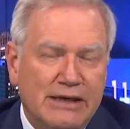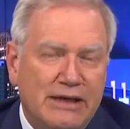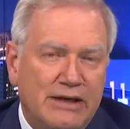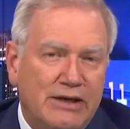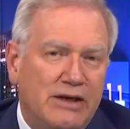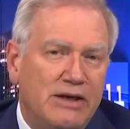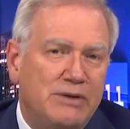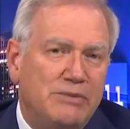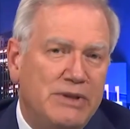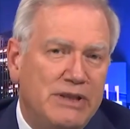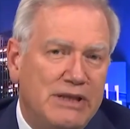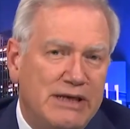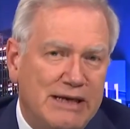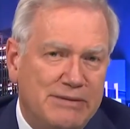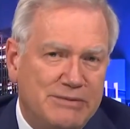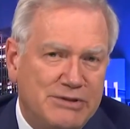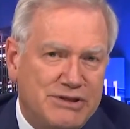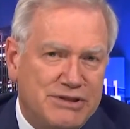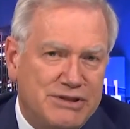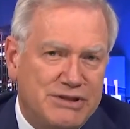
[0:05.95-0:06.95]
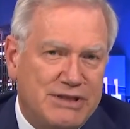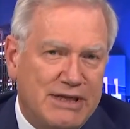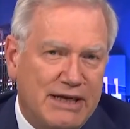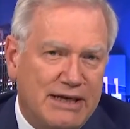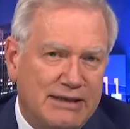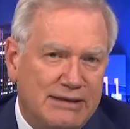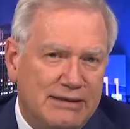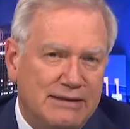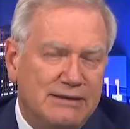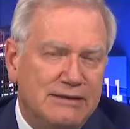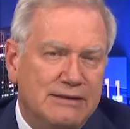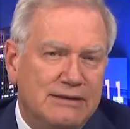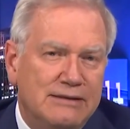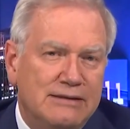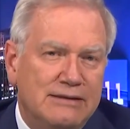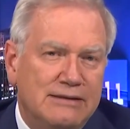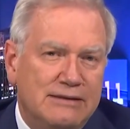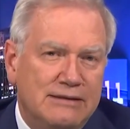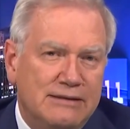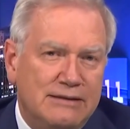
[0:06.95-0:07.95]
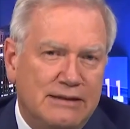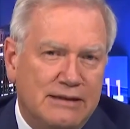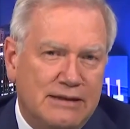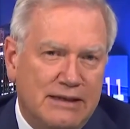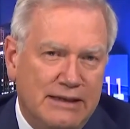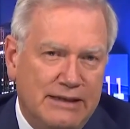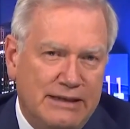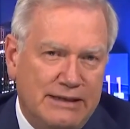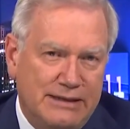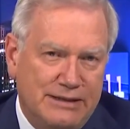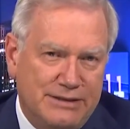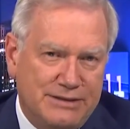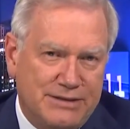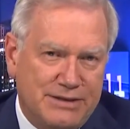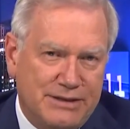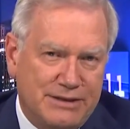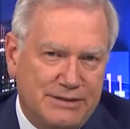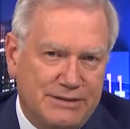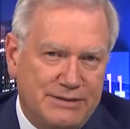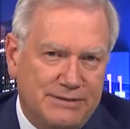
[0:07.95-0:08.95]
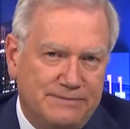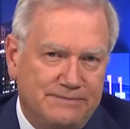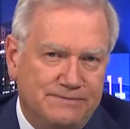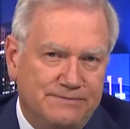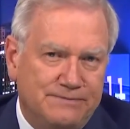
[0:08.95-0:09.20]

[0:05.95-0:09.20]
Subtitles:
and only when the damage is done, declared innocent.